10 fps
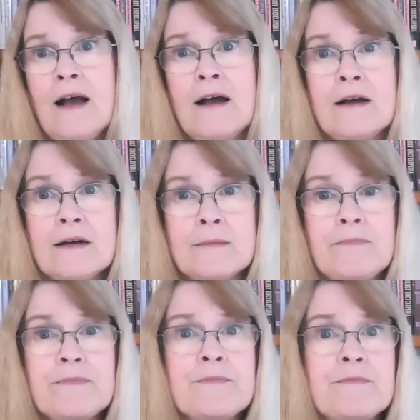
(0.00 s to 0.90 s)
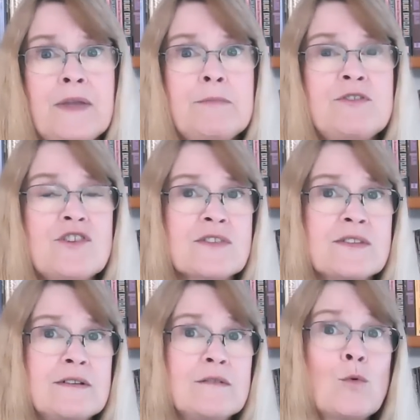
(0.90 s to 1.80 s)
maybe just
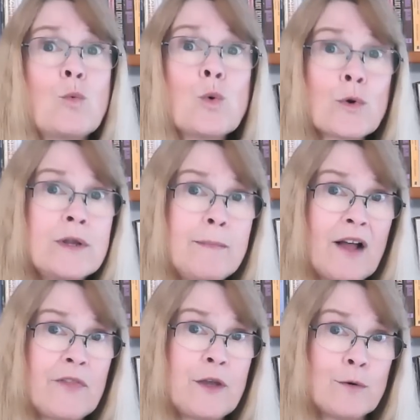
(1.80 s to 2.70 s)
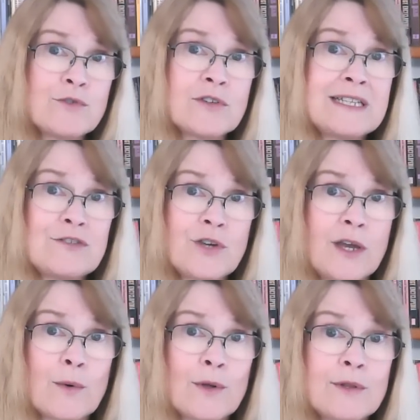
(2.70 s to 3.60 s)
worried about the ocean in
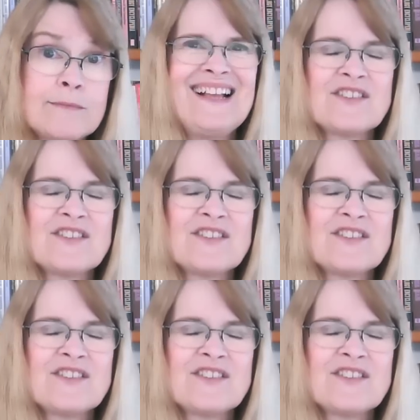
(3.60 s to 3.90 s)
general.